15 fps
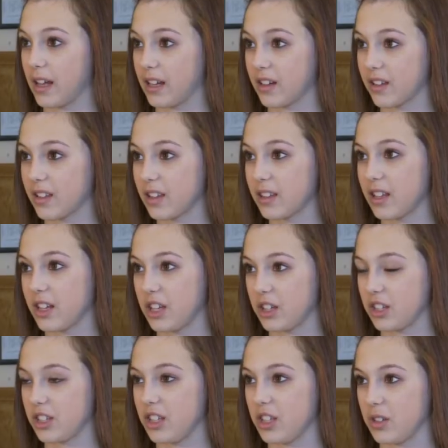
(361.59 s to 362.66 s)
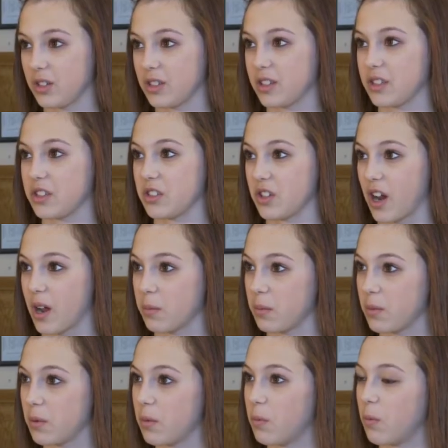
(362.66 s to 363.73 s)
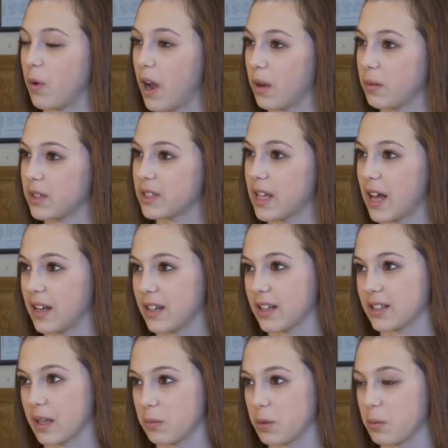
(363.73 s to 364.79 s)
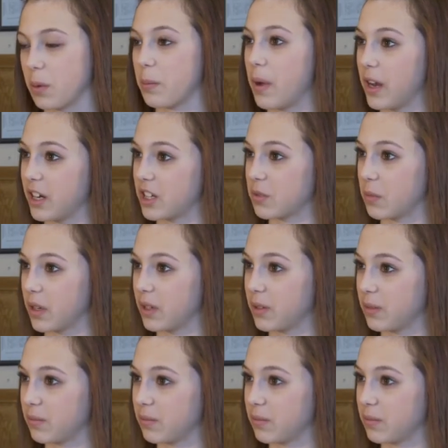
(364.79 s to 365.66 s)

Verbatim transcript: I hear that they used to use the strap. Why was that an acceptable punishment?